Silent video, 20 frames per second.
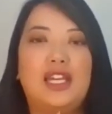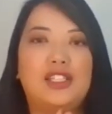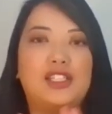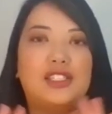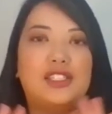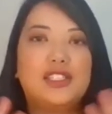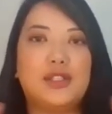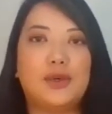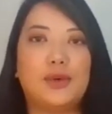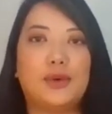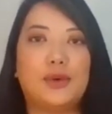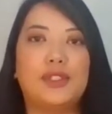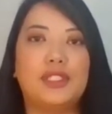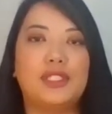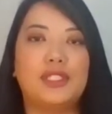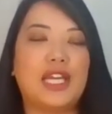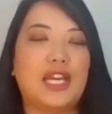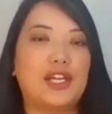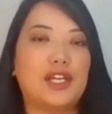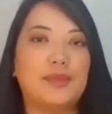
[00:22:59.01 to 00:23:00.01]
just the whole
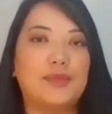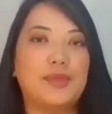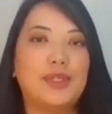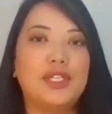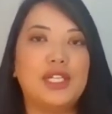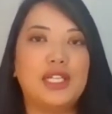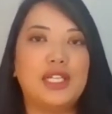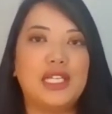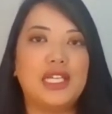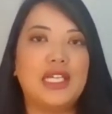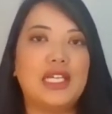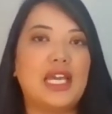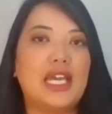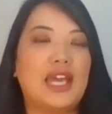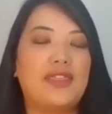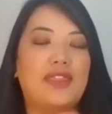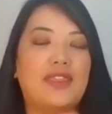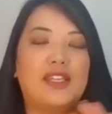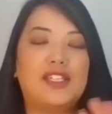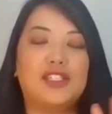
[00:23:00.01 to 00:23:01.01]
entire community
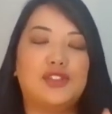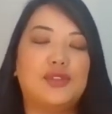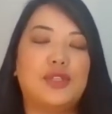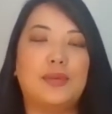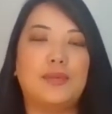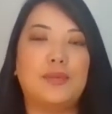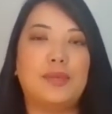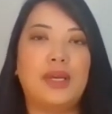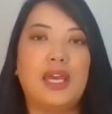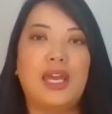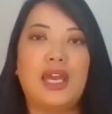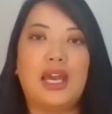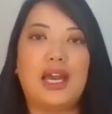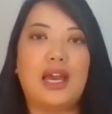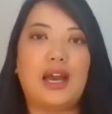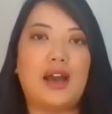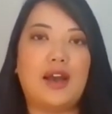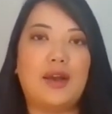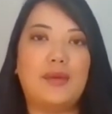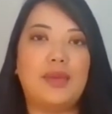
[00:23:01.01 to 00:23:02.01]
and the strip
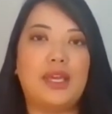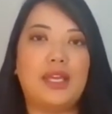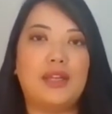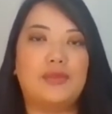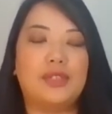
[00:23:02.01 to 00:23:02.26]
and